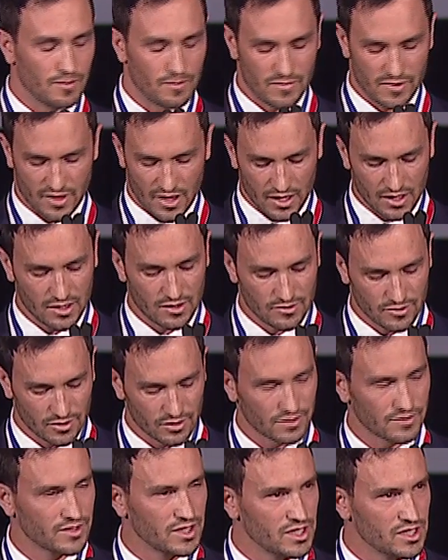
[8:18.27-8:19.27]
Thank you for
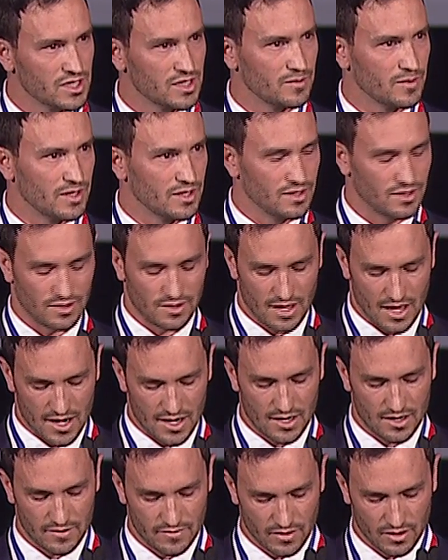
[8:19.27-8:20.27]
teaching me that
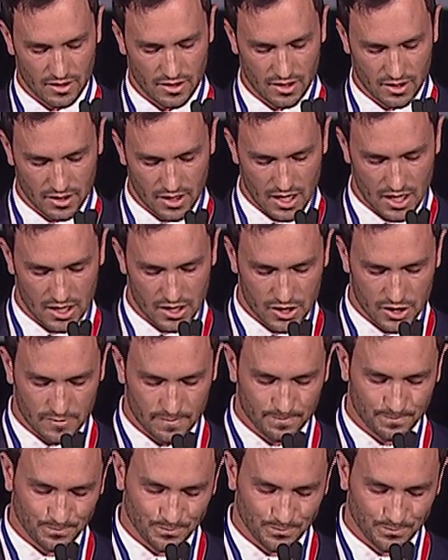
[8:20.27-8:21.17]
at a very young age.